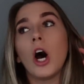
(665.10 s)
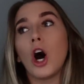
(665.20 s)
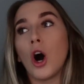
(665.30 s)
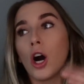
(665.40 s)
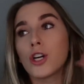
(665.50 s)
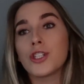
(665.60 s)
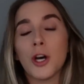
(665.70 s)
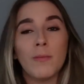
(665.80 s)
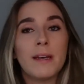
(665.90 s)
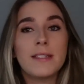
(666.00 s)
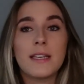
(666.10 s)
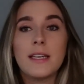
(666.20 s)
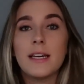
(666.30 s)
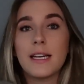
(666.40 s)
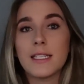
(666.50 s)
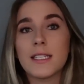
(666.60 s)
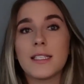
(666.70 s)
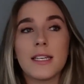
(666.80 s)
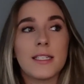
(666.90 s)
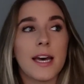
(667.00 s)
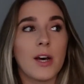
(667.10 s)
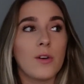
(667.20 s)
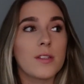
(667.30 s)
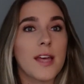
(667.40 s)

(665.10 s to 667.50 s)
are so busy into the details.